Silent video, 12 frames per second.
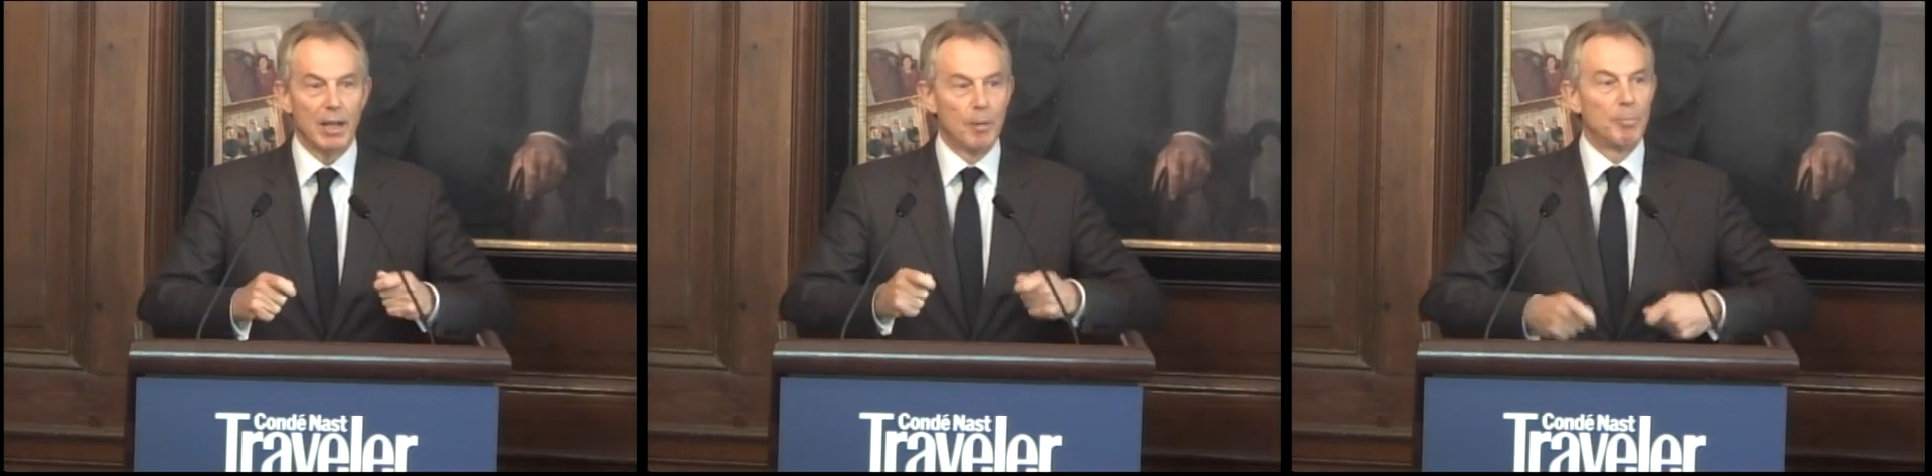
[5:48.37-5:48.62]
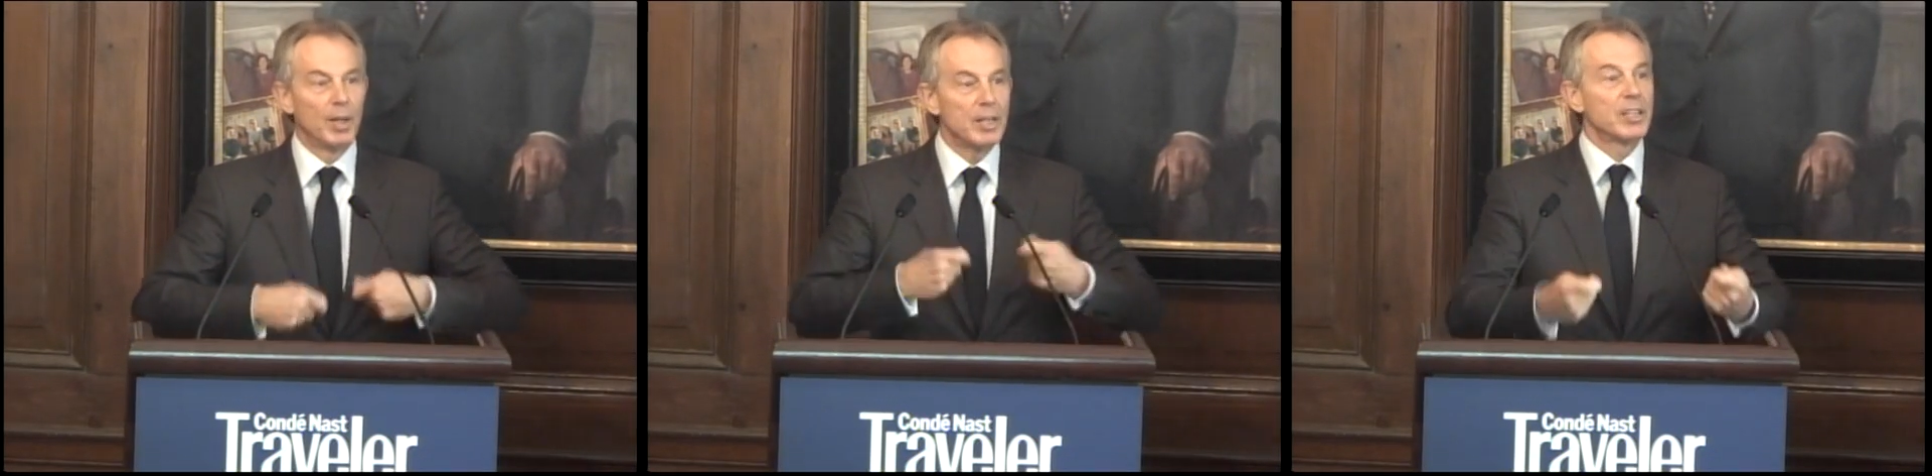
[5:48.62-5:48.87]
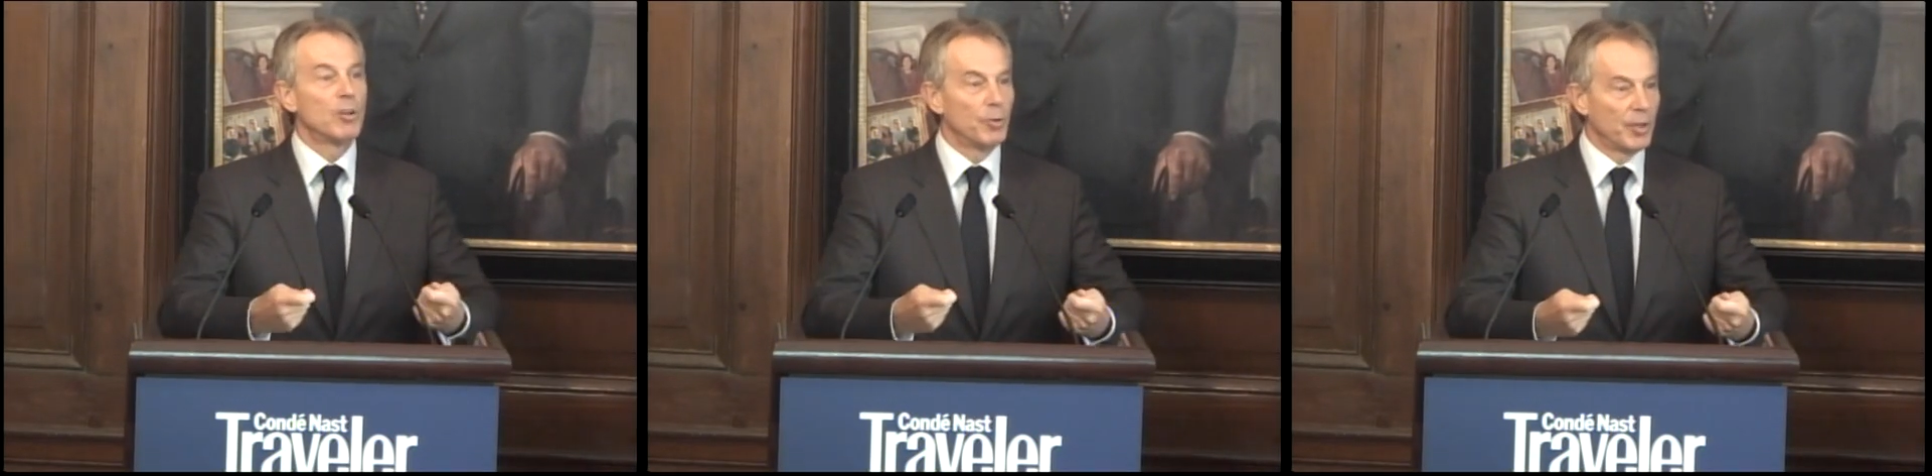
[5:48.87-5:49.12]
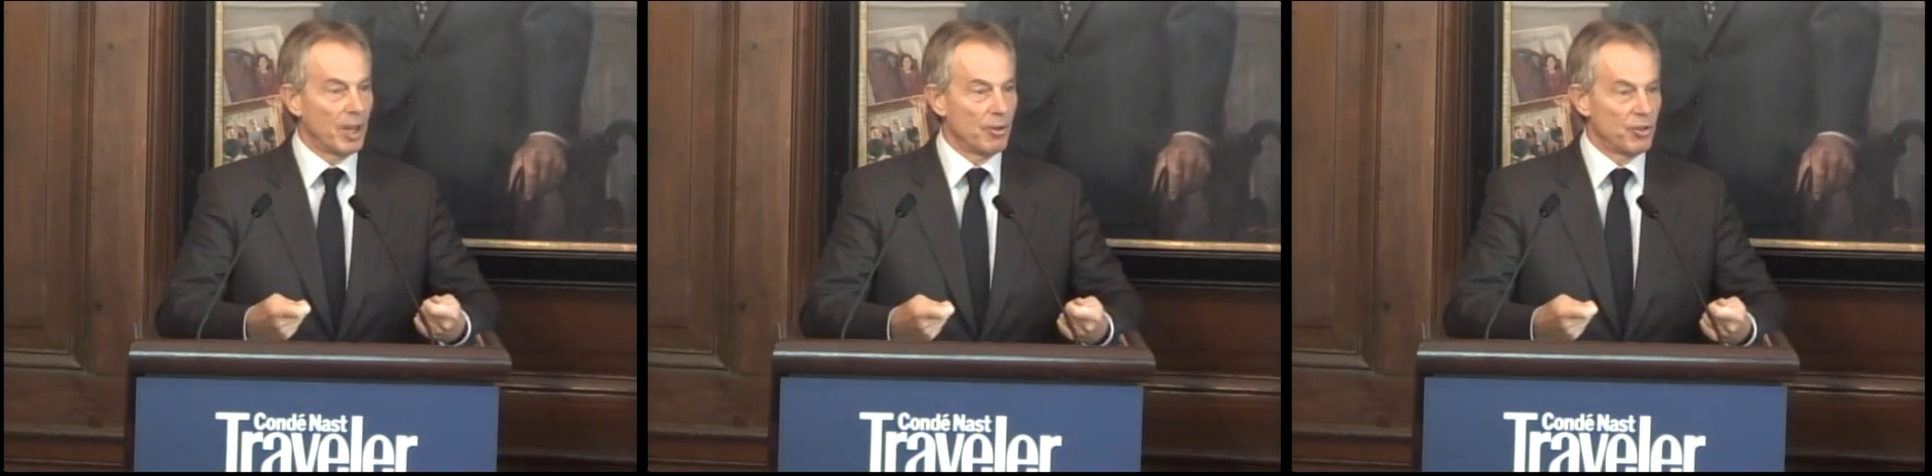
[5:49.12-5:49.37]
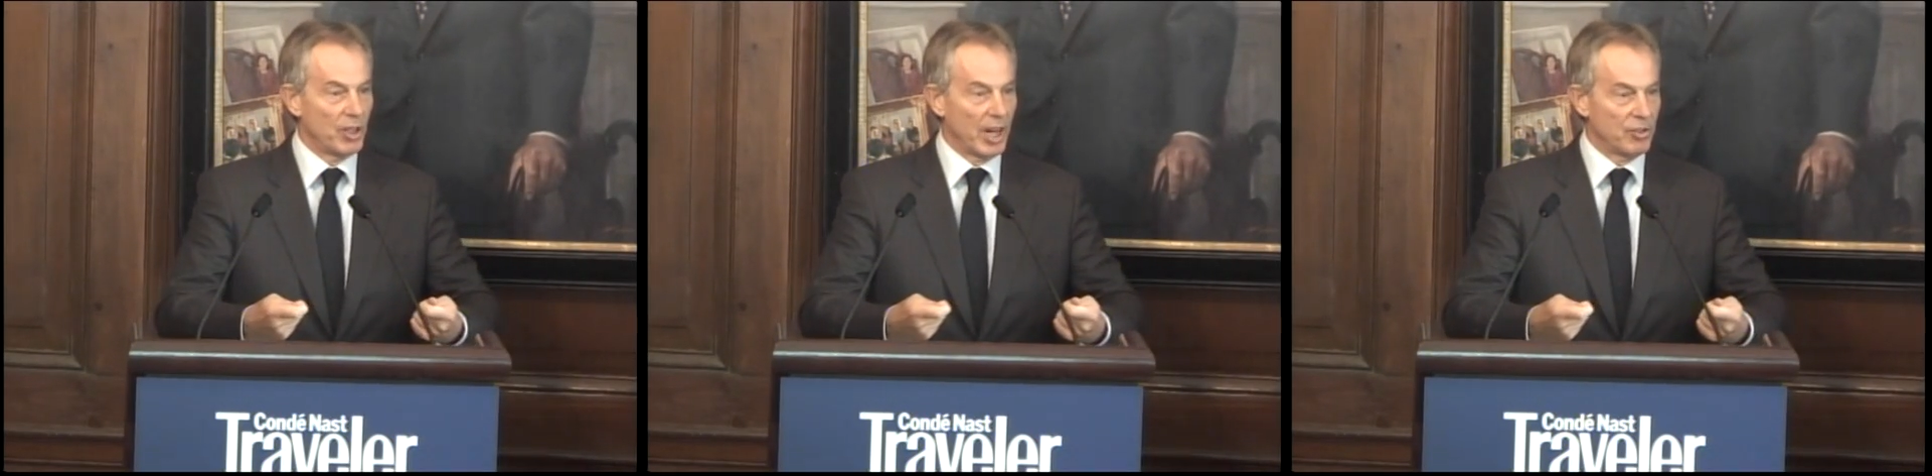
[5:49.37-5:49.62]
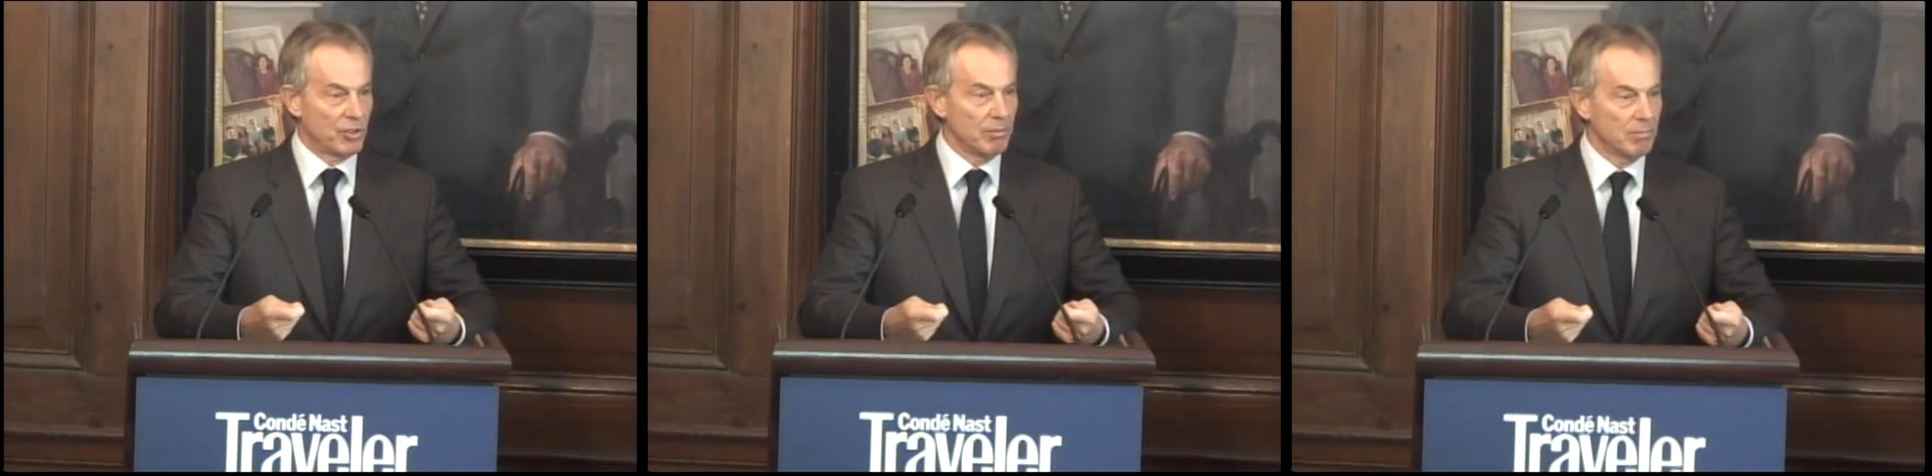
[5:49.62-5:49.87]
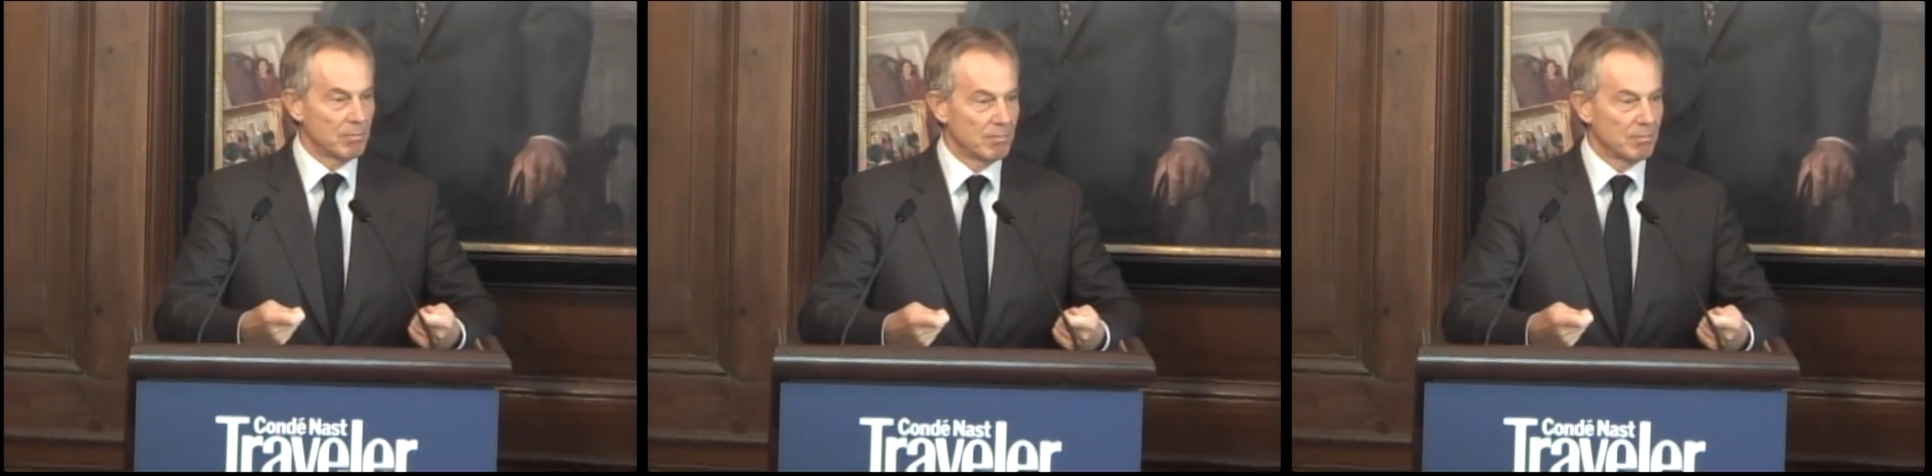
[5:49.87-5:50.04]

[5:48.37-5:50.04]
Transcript: a political negotiation,